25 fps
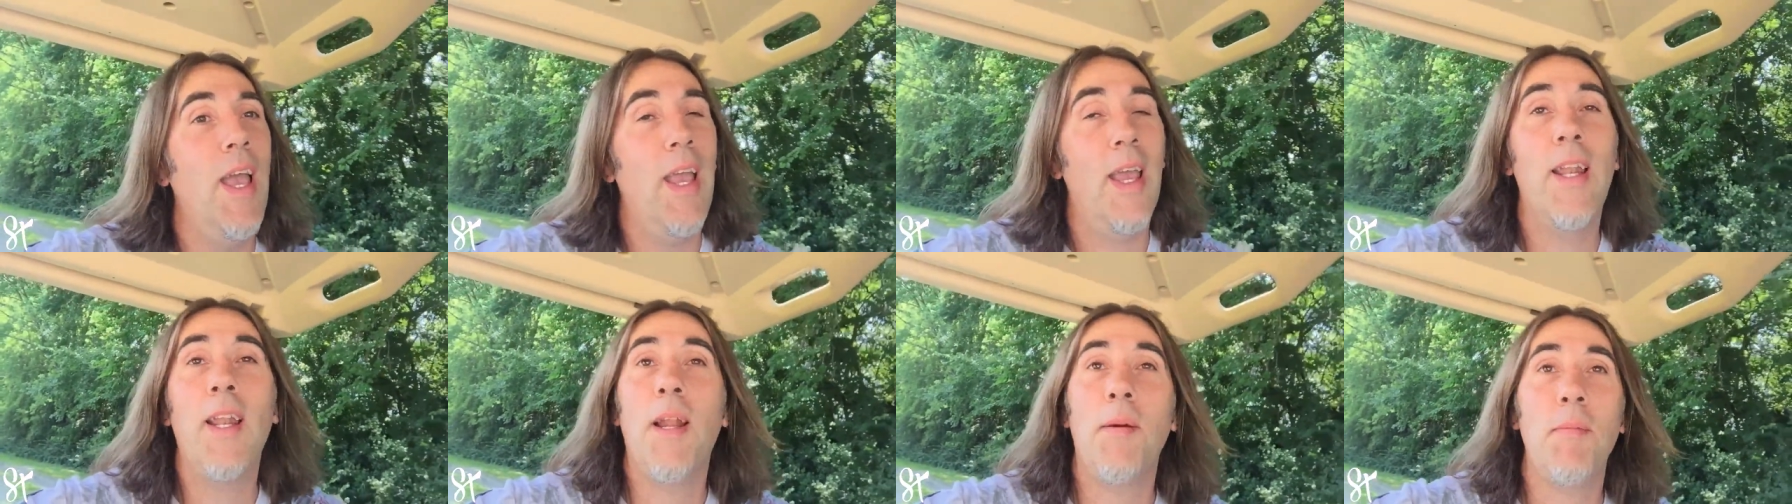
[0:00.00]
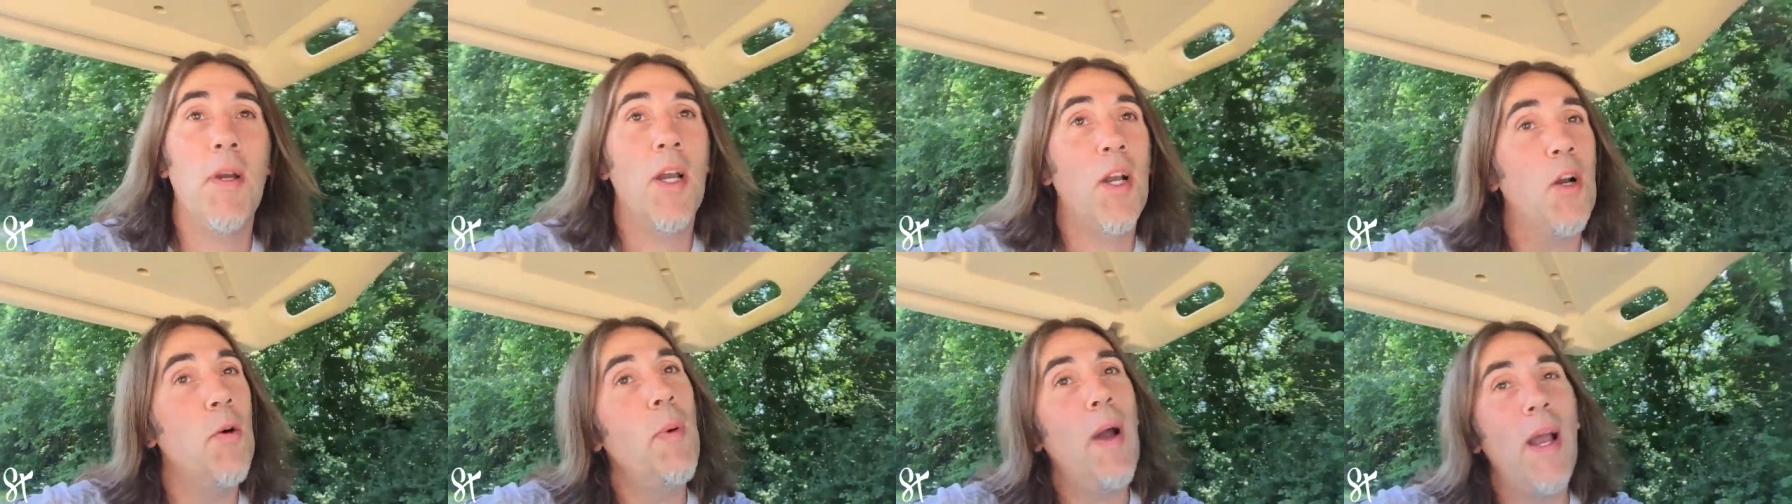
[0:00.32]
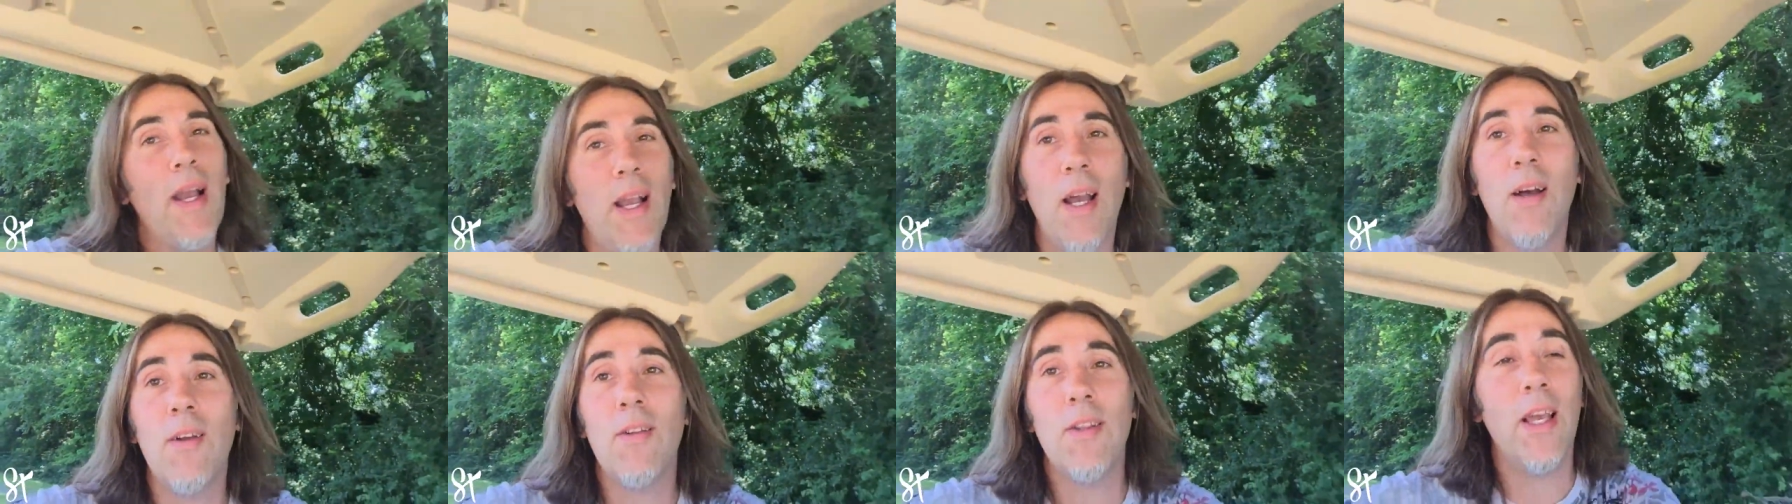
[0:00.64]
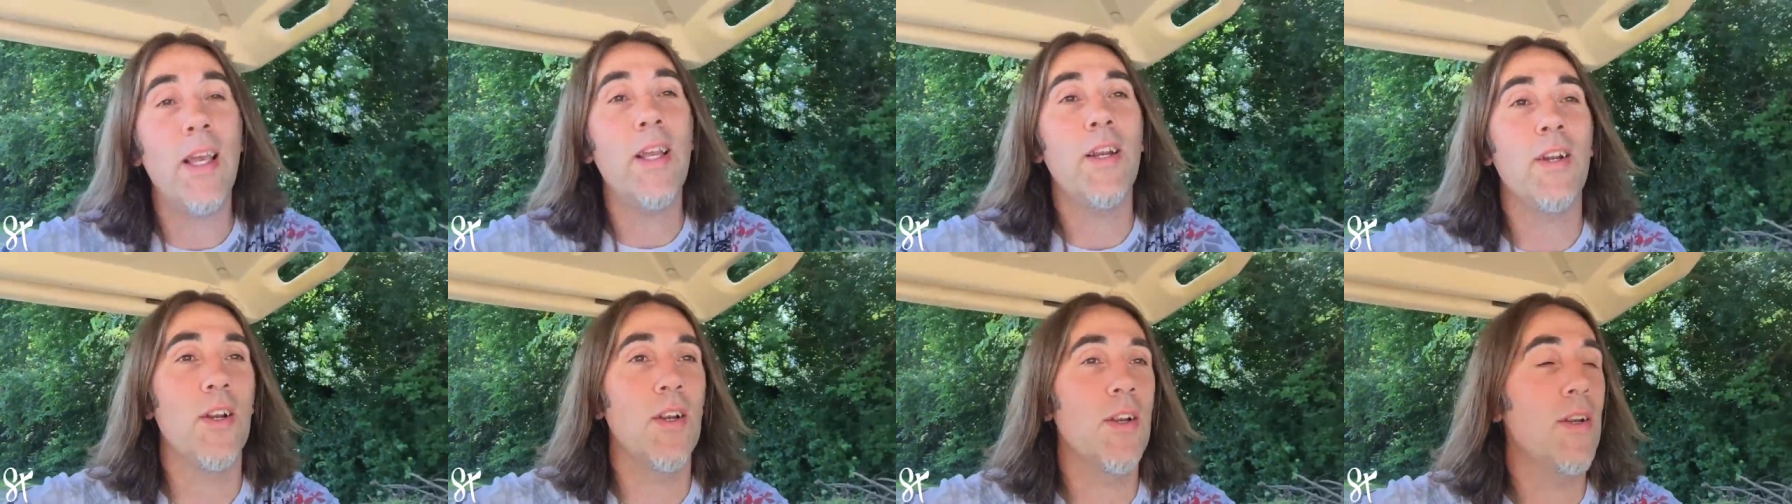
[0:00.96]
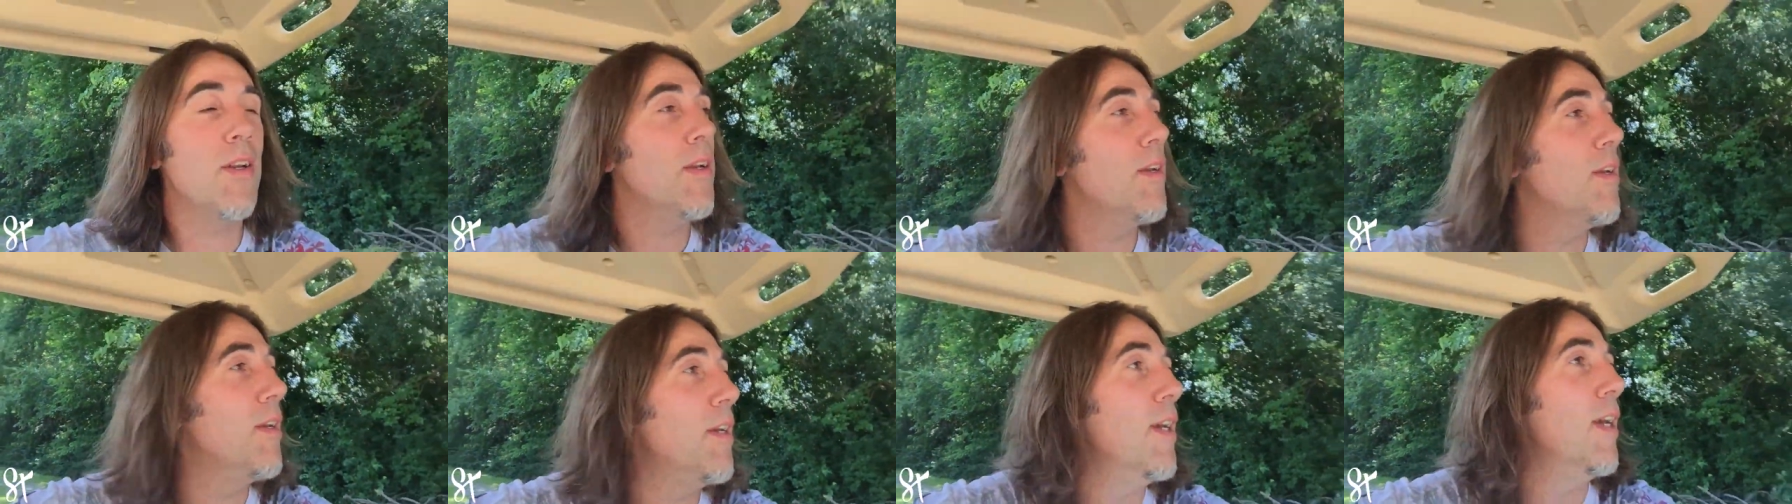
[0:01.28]
and I'm gonna go back out
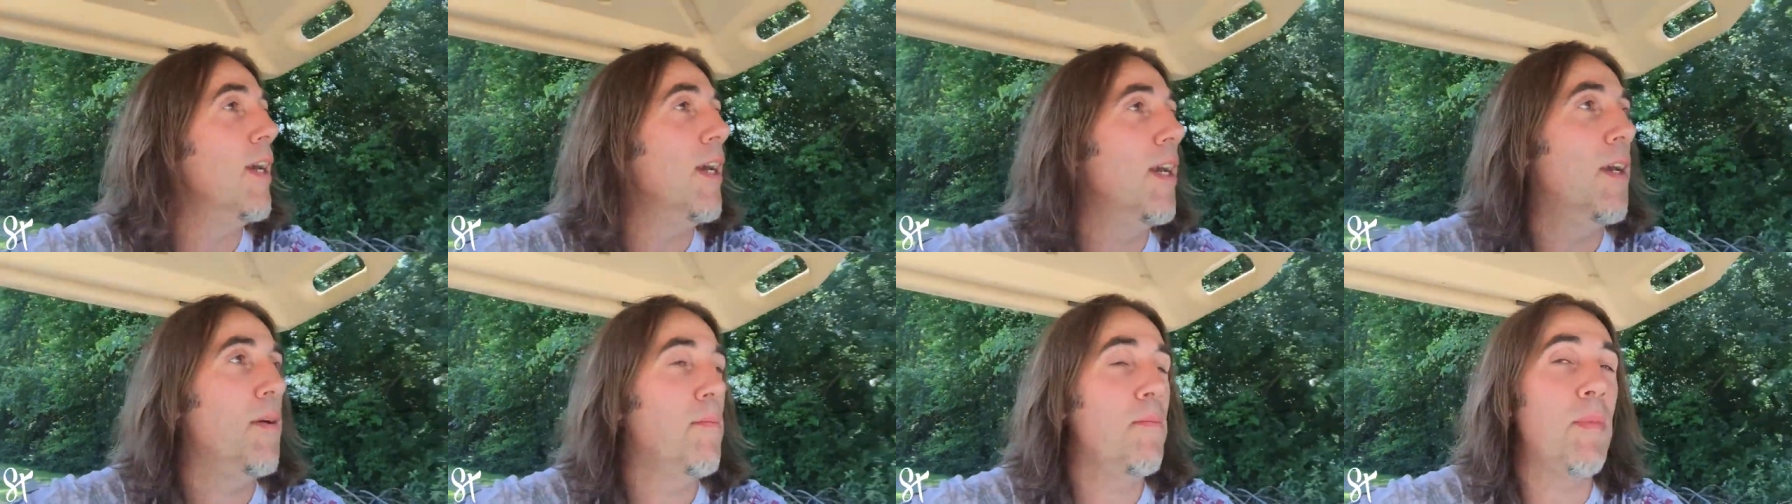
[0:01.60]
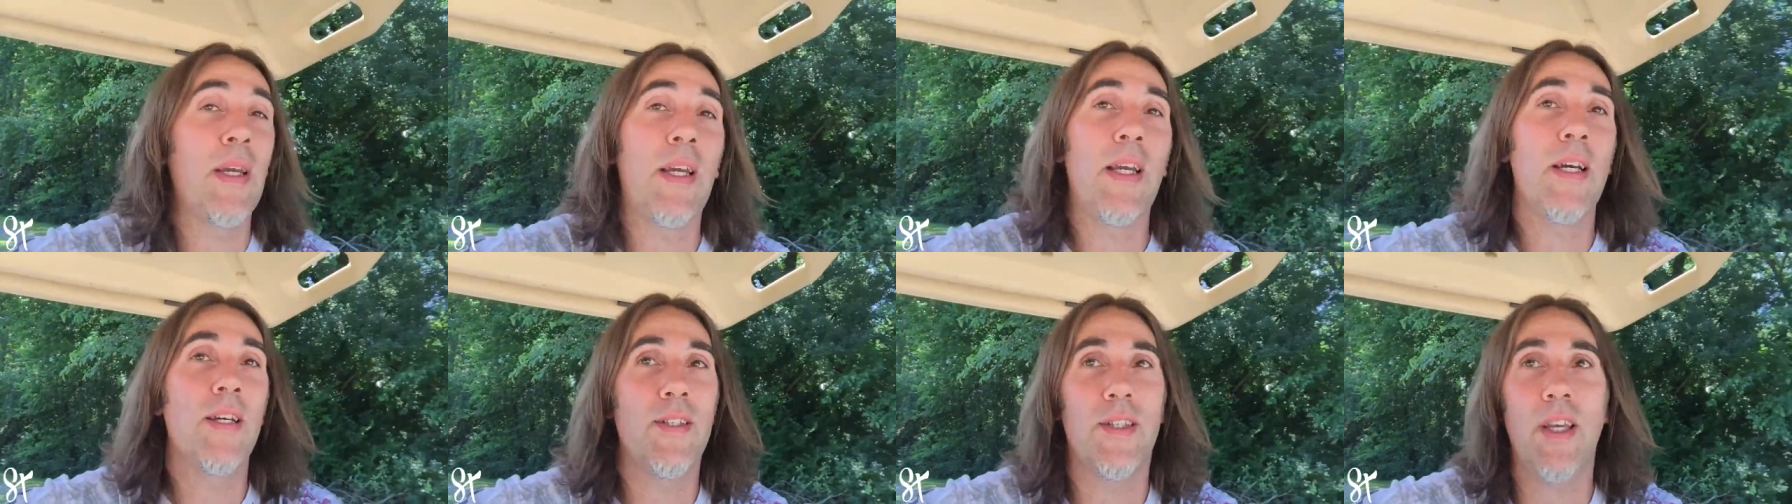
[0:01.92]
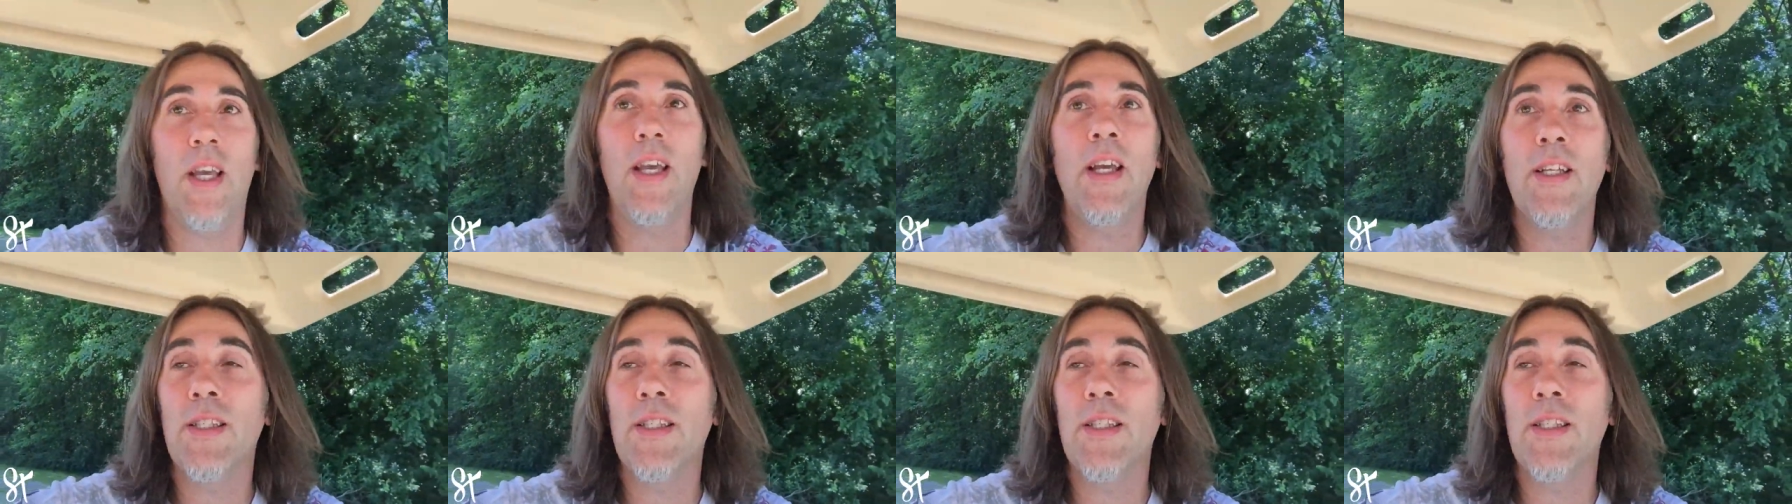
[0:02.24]
later because